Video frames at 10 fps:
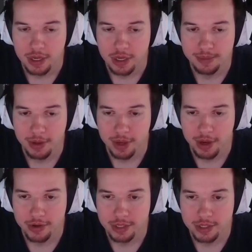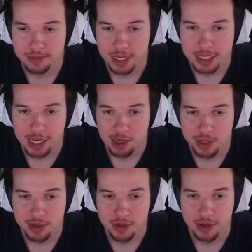spell counters just because of
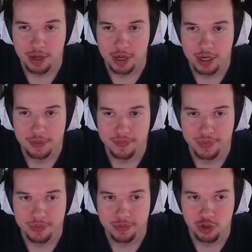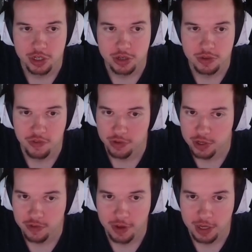Elma. Trios,
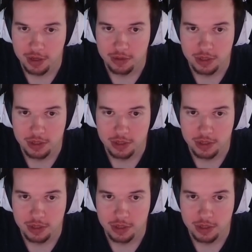just funny.